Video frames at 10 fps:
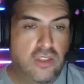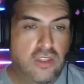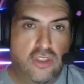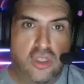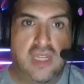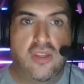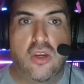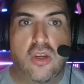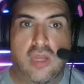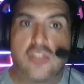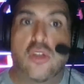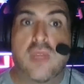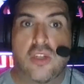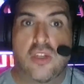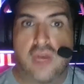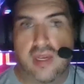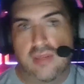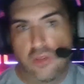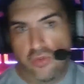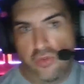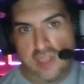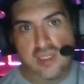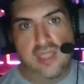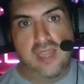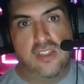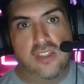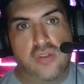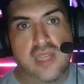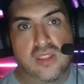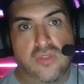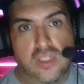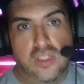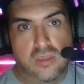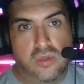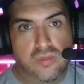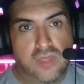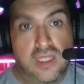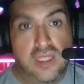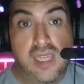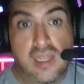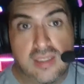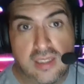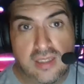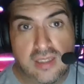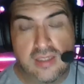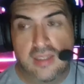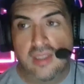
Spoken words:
So you get there, you're like, show me the dragon. Your friend says, hey, this dragon's invisible. You can't see it.